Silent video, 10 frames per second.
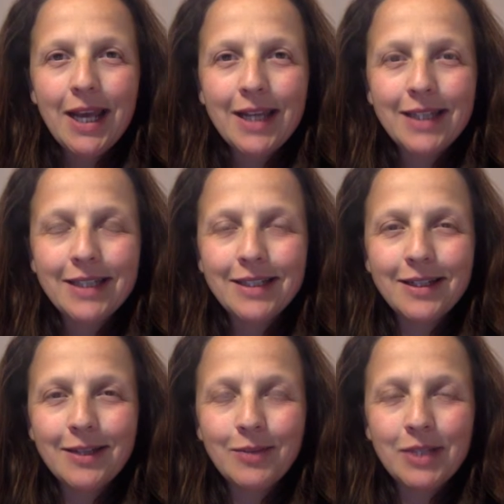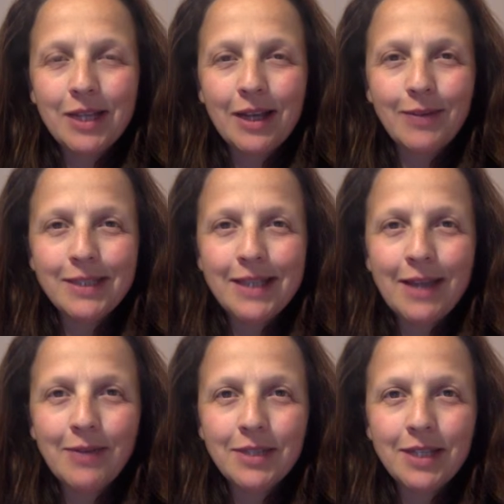And uh, it was like I was
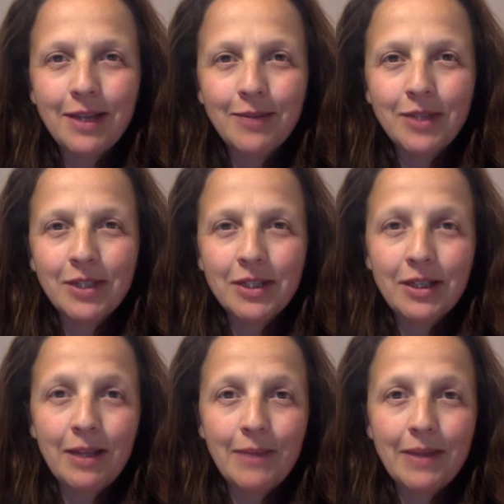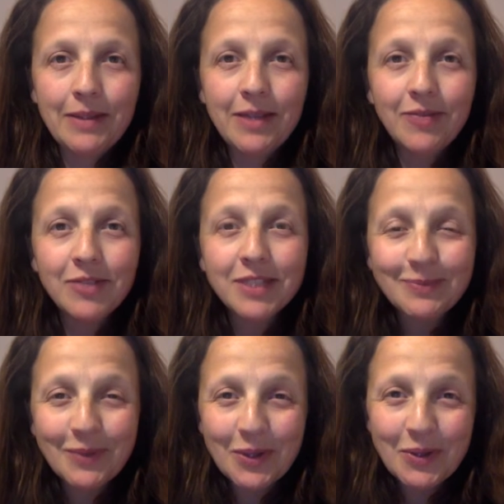announcing I was going to climb Mount
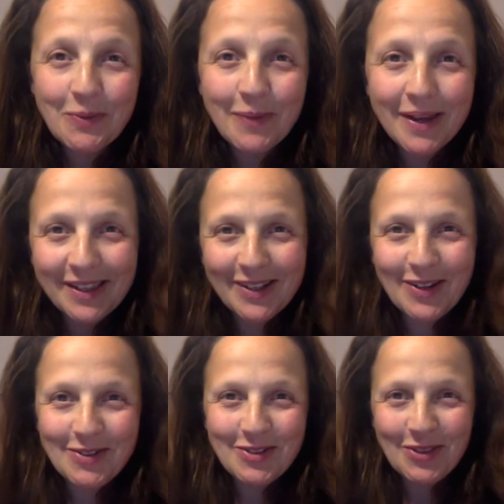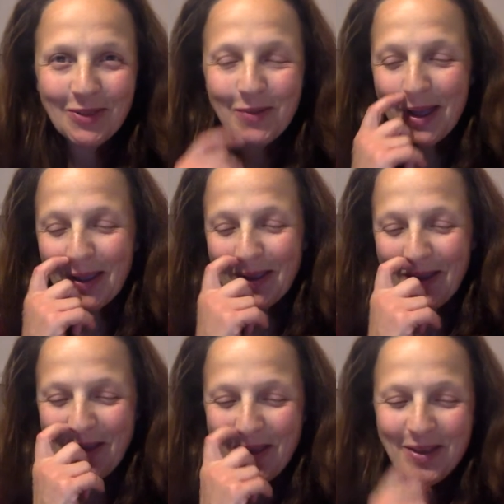Everest tomorrow and buy the clothes on the way,
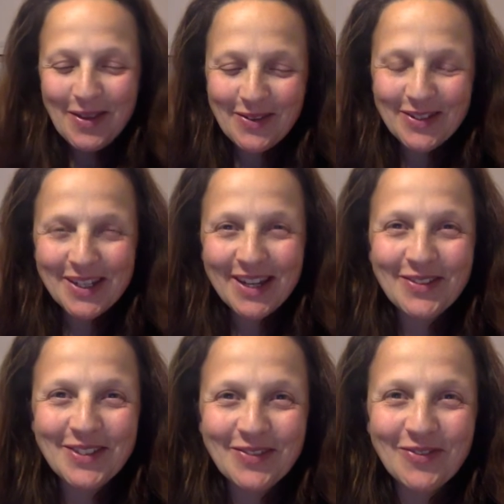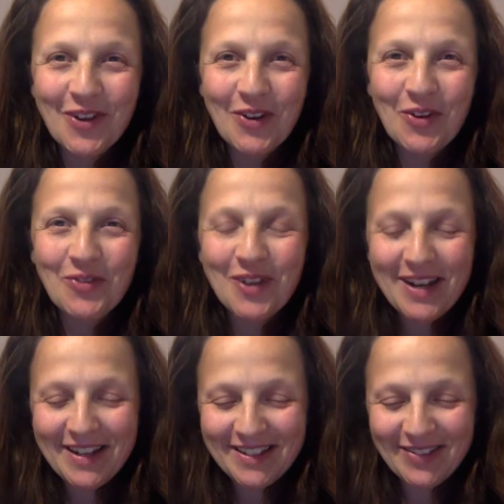which kind of isn't far off
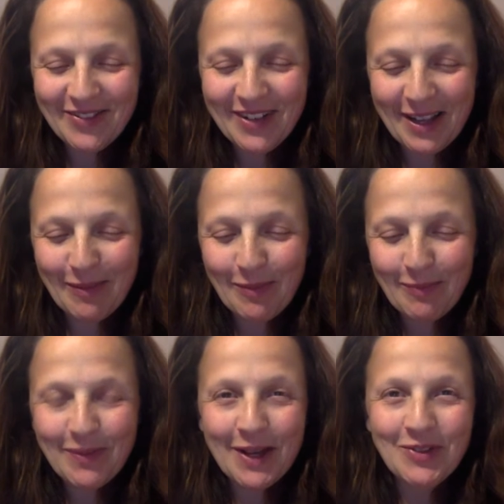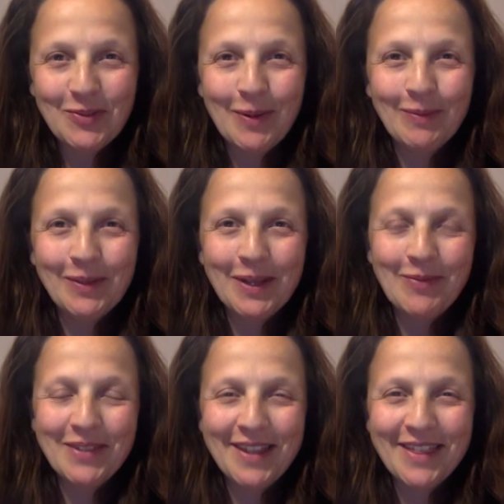really, because I feel like a country
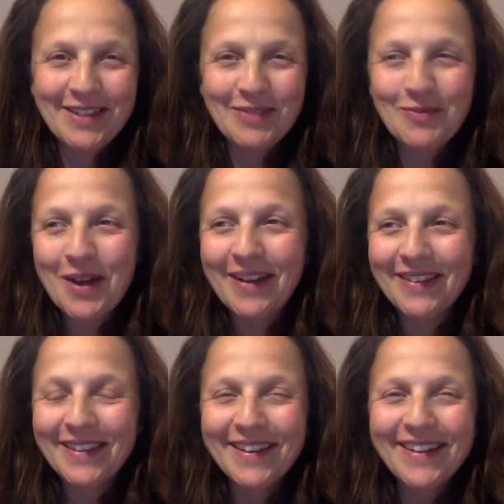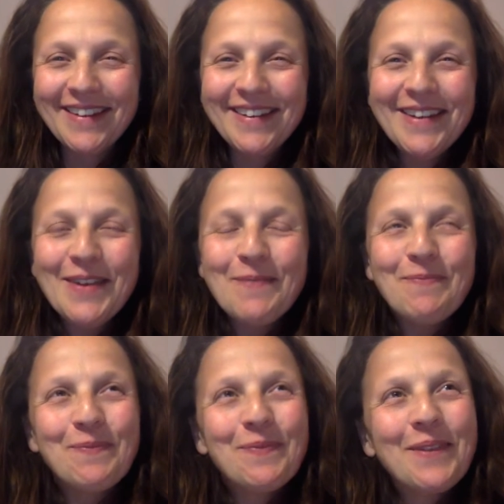bumpkin with nothing to wear and
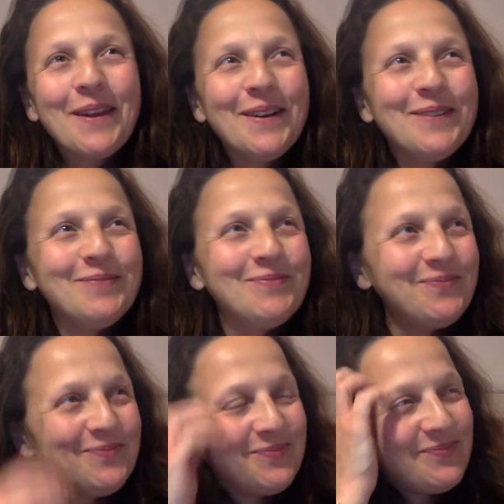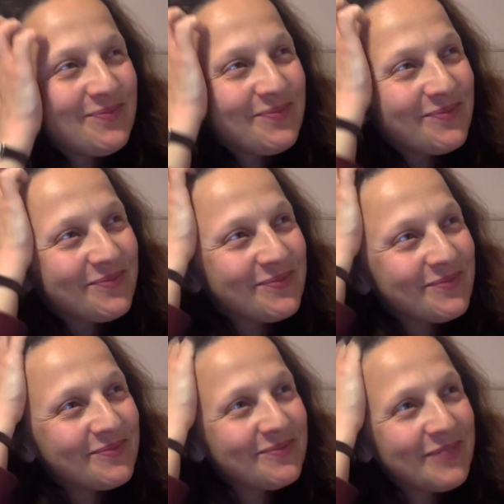um,
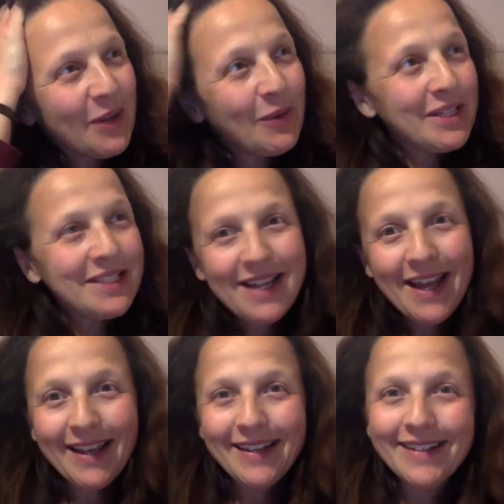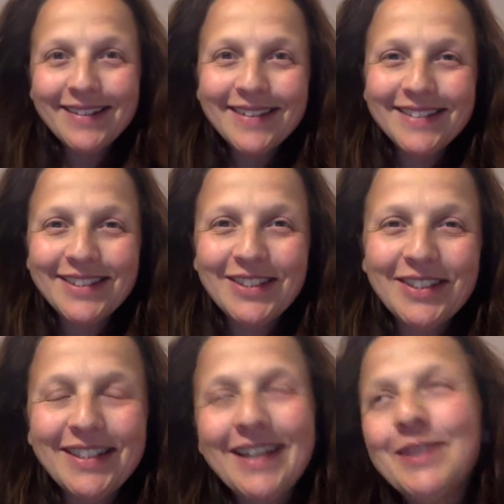nowhere to stay, as it
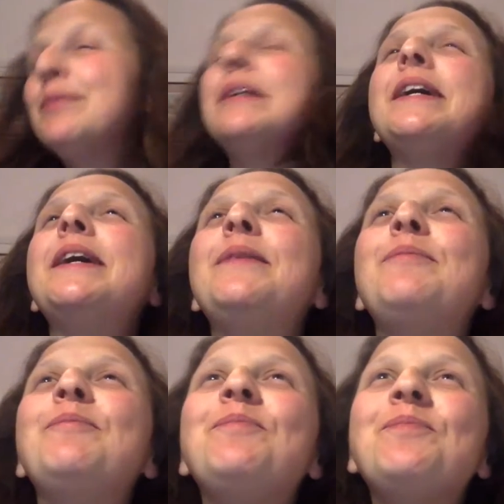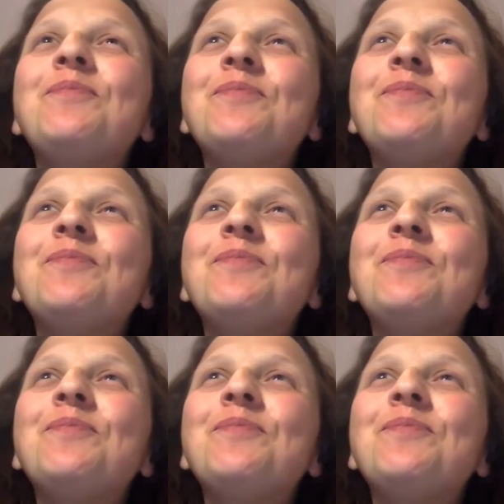turned out. But um,